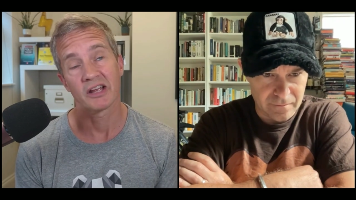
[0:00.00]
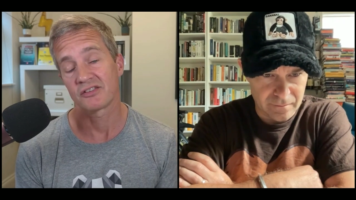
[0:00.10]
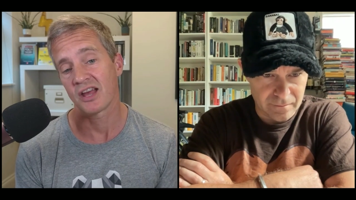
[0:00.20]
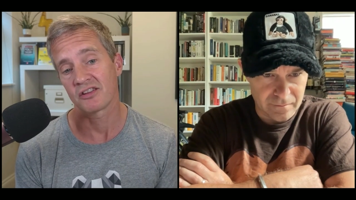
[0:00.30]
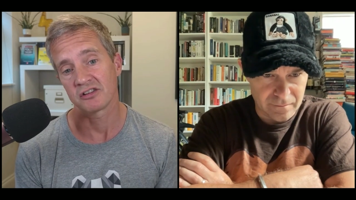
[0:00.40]

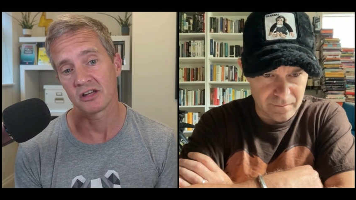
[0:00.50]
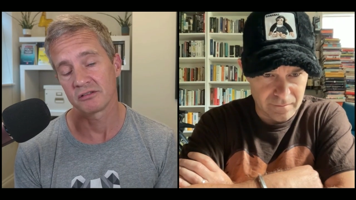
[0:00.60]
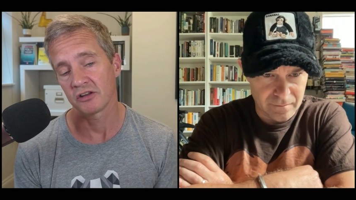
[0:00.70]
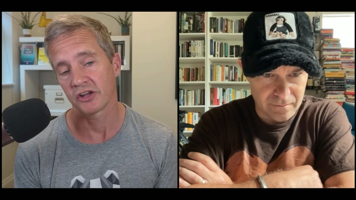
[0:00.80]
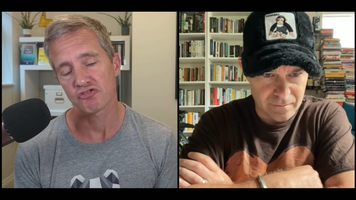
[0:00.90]
Speaker 1: Tesla,
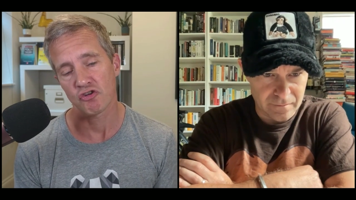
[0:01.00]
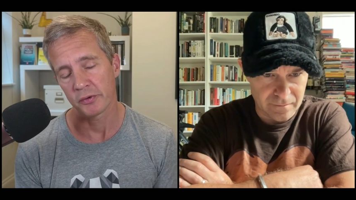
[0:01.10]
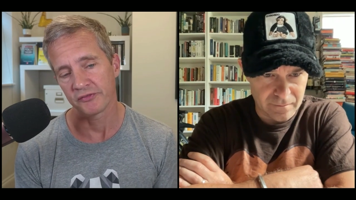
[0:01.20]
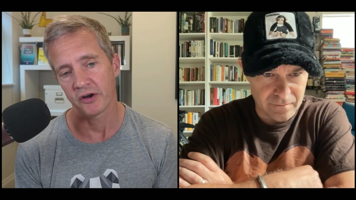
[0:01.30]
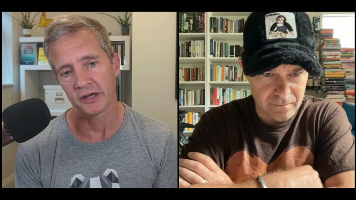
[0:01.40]
like
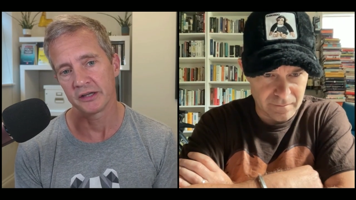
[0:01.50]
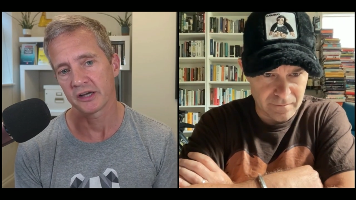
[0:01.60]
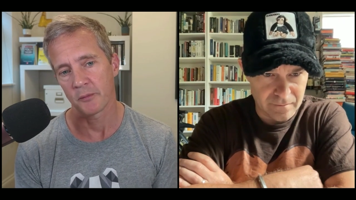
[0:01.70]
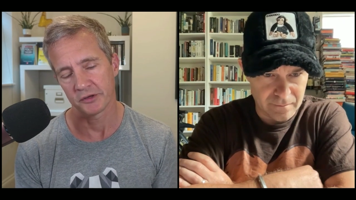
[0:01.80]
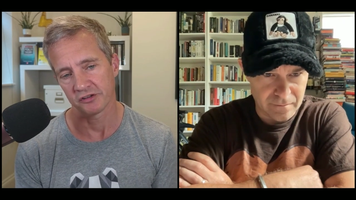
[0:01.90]
Shopify,
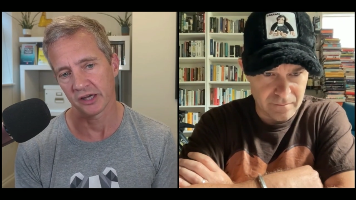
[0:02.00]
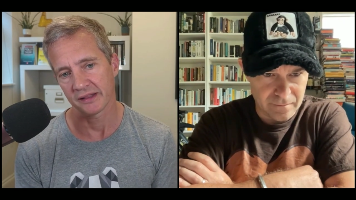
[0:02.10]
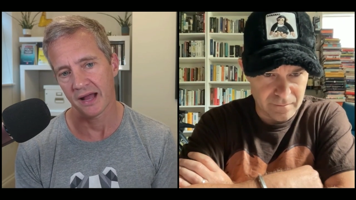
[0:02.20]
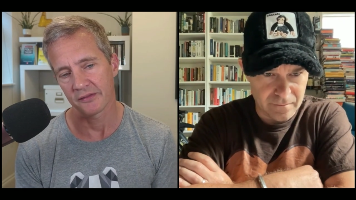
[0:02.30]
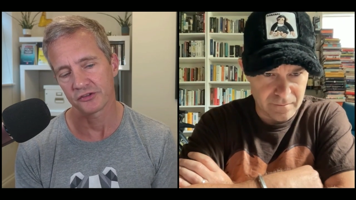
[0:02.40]
companies like that
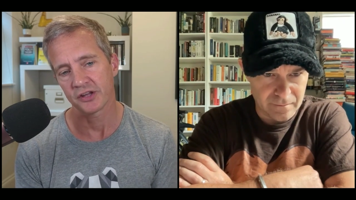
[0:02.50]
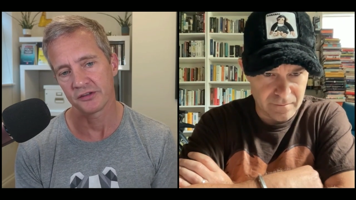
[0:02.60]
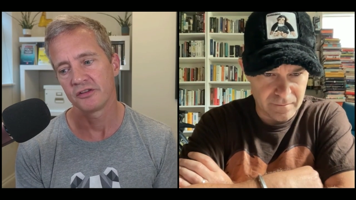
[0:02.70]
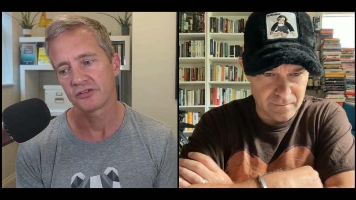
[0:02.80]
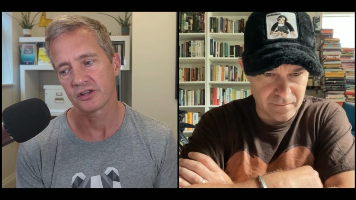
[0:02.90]
tend to
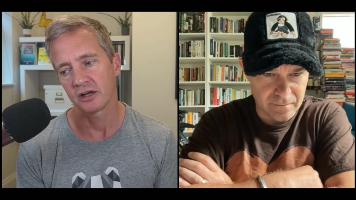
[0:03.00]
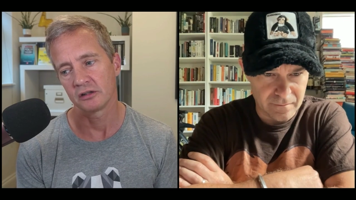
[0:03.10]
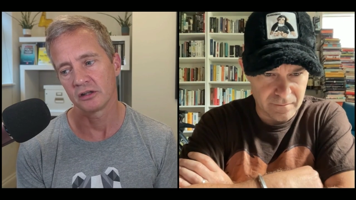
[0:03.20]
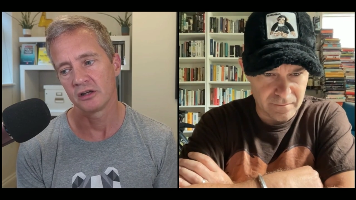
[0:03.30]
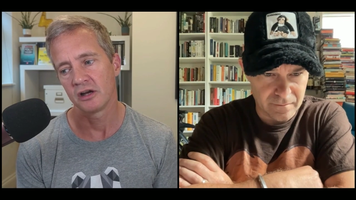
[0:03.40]
sell
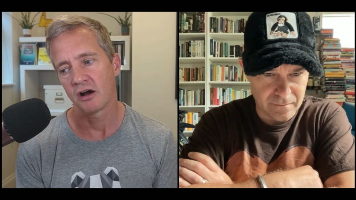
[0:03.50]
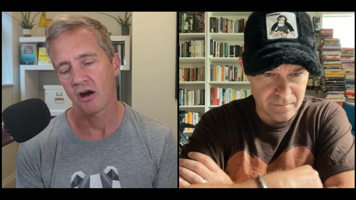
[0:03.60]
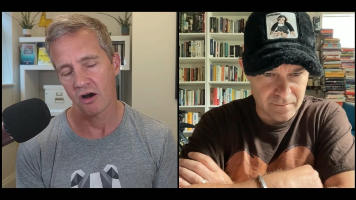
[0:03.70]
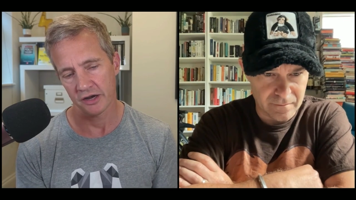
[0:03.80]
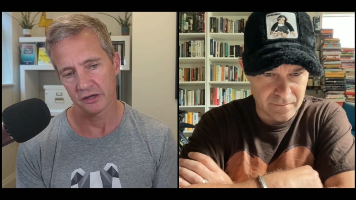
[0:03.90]

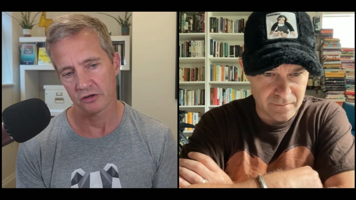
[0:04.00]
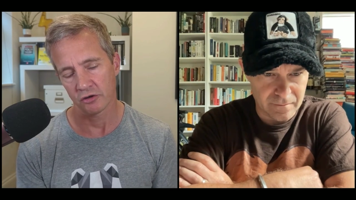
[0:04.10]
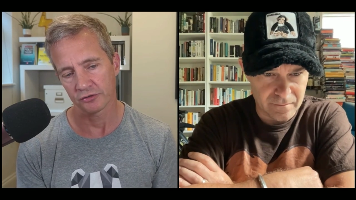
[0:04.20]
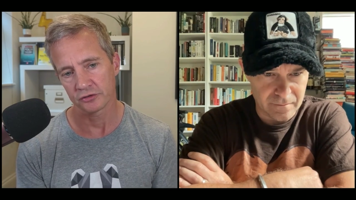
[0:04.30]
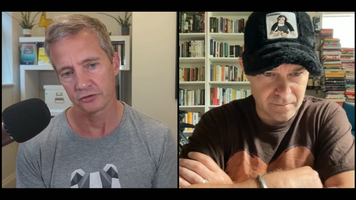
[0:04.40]
higher
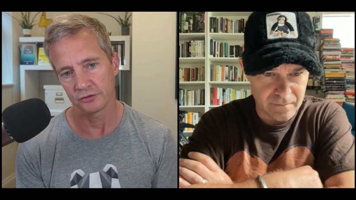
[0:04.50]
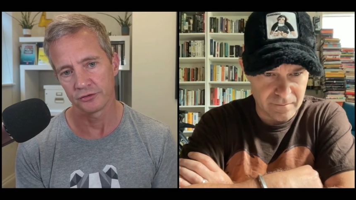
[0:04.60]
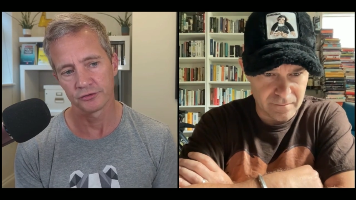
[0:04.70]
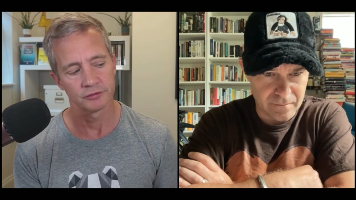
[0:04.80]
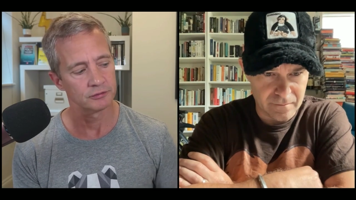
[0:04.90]
cost goods.
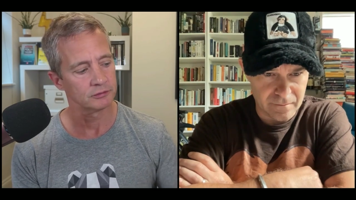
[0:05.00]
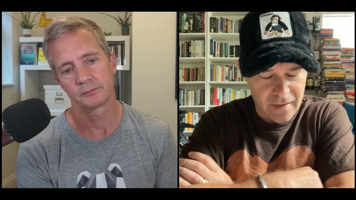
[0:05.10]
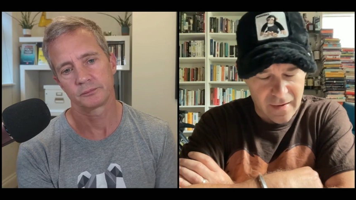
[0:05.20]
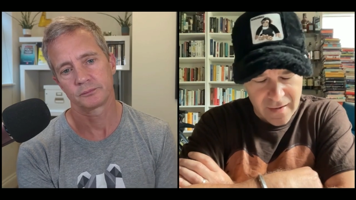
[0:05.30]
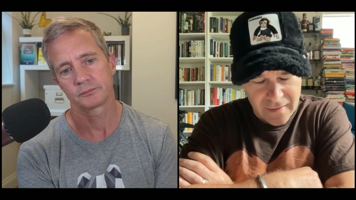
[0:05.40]

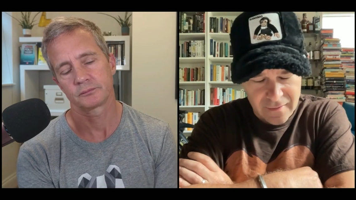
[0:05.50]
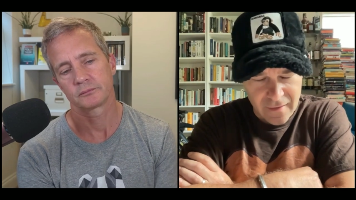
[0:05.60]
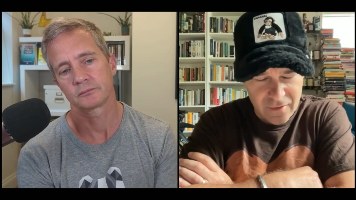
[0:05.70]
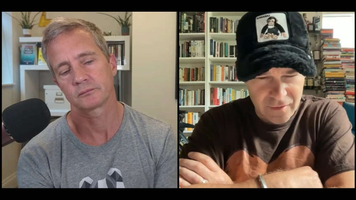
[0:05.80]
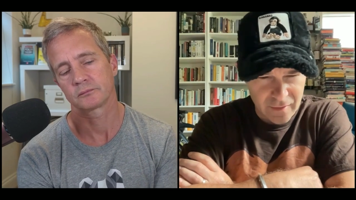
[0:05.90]
Speaker 2: And
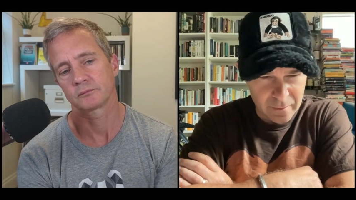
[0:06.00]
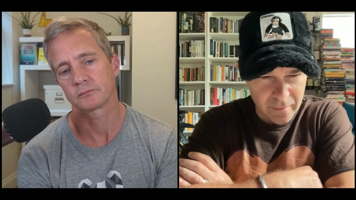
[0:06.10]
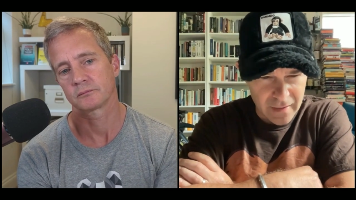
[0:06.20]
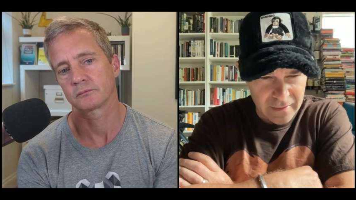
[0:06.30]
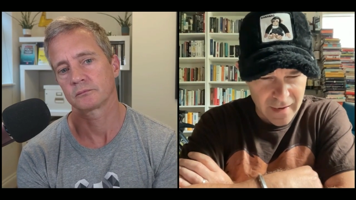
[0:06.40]
there's the buy
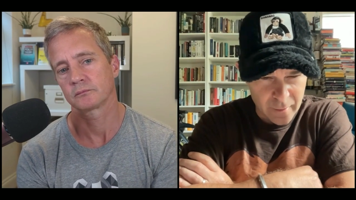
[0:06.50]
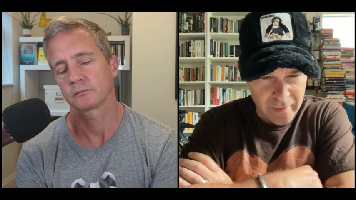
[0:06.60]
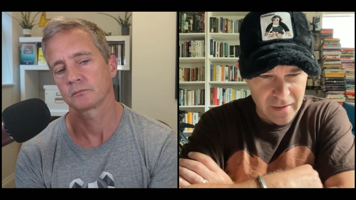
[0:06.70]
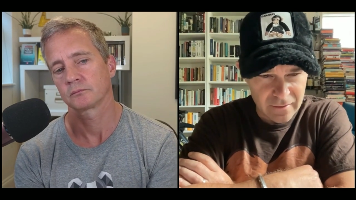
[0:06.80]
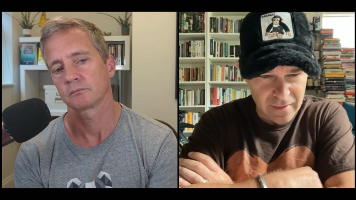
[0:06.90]
now, pay
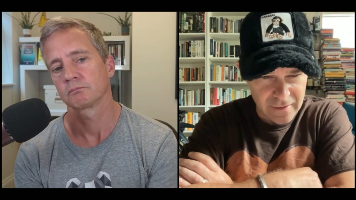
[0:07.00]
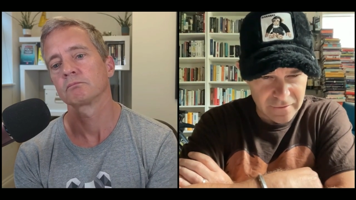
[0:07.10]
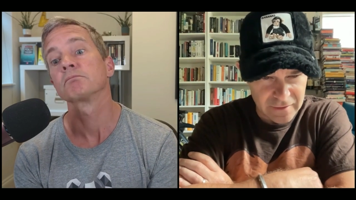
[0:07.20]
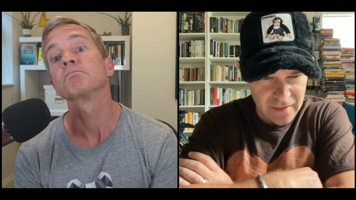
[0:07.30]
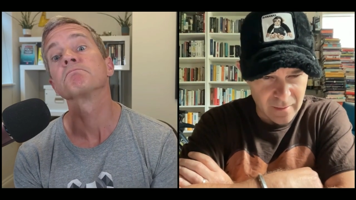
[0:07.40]
later
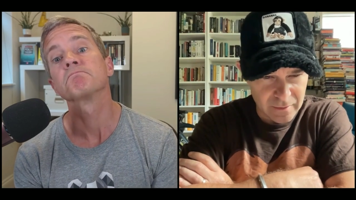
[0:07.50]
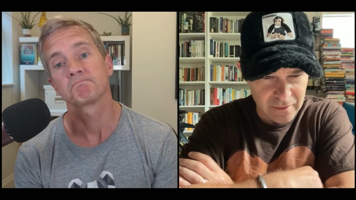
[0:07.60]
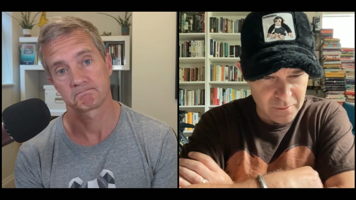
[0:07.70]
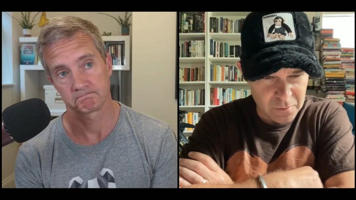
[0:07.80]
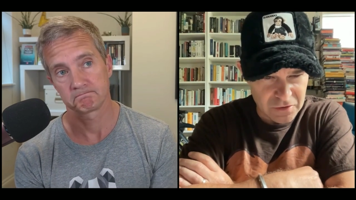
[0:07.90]
phenomena,
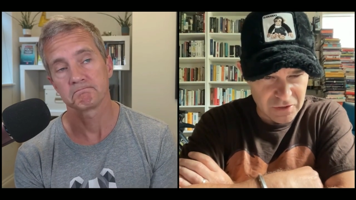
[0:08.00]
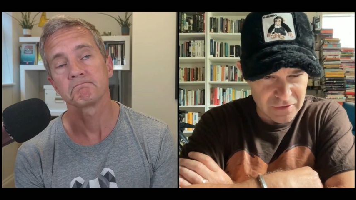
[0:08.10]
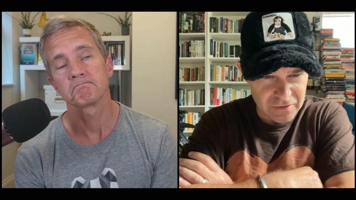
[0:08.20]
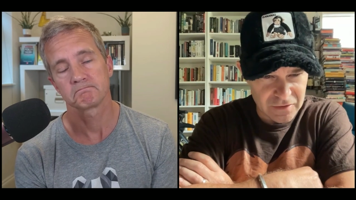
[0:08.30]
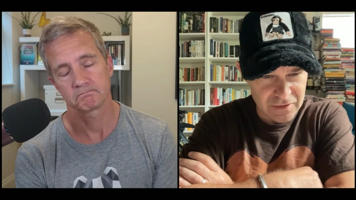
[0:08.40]
which
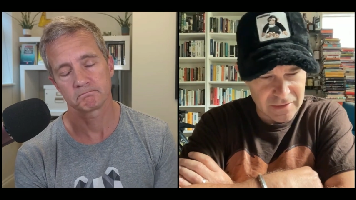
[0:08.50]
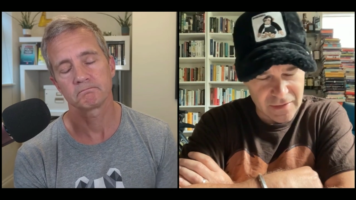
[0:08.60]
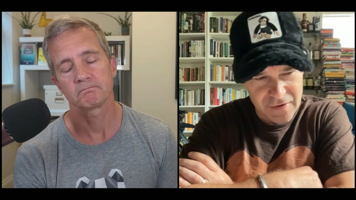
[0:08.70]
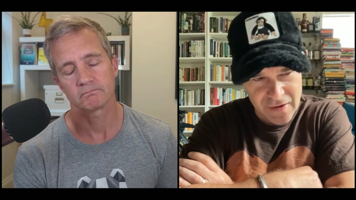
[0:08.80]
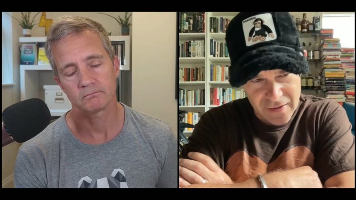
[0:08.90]
is
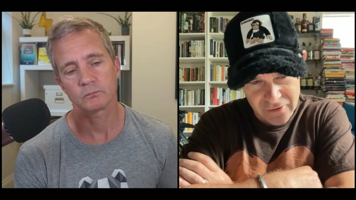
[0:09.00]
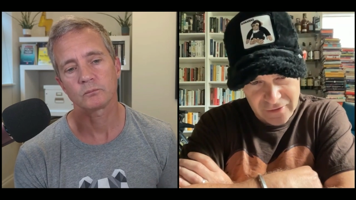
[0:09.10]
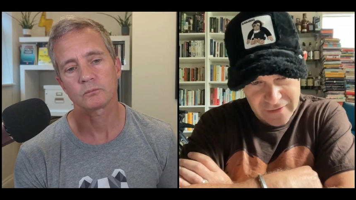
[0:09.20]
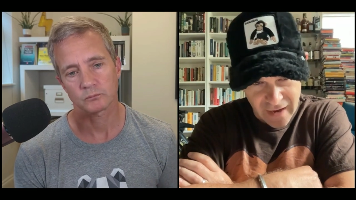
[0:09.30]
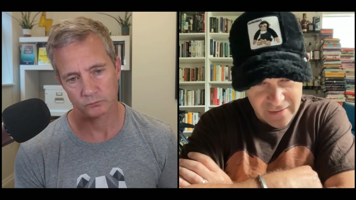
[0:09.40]
another
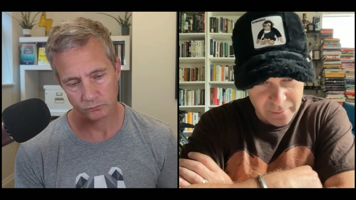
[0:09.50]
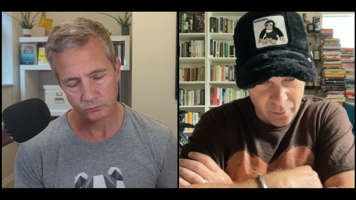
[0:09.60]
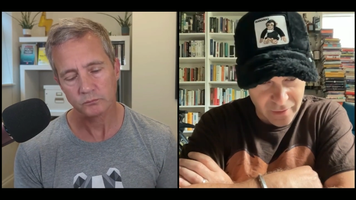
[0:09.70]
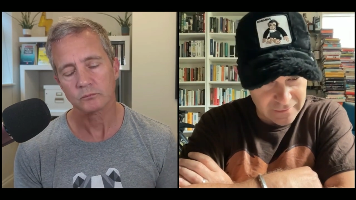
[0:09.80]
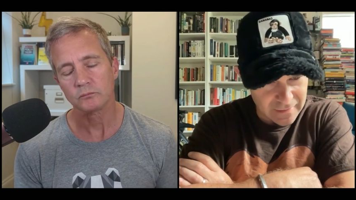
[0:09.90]
data point
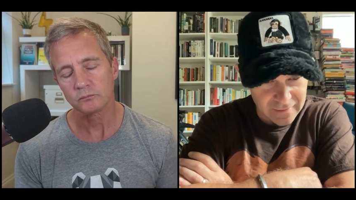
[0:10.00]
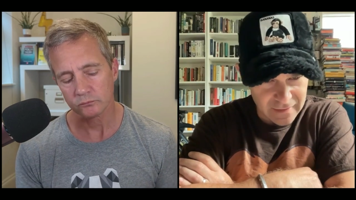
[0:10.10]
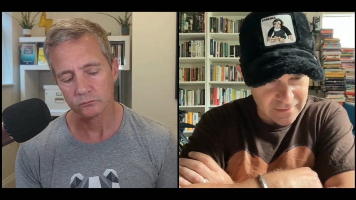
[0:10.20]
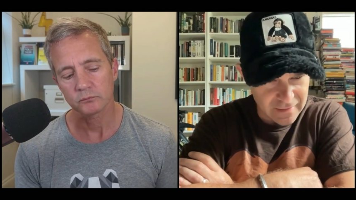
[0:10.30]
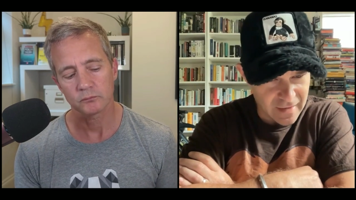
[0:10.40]
that things
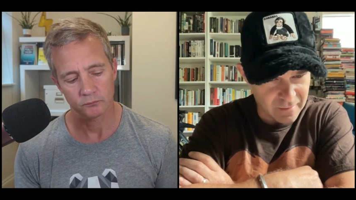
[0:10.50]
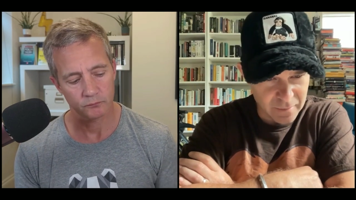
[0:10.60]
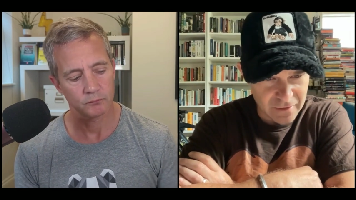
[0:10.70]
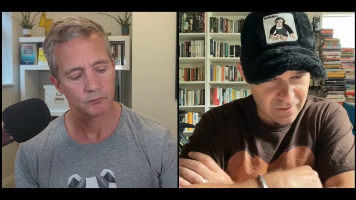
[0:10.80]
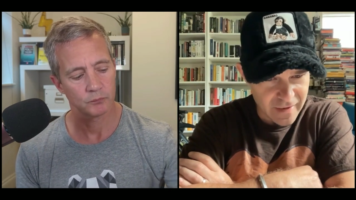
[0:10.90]
can't be
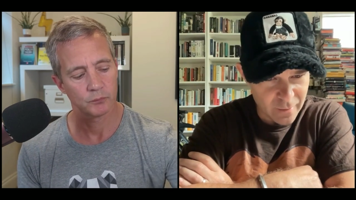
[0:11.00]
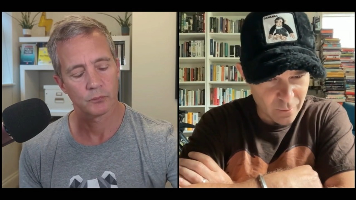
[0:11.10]
great,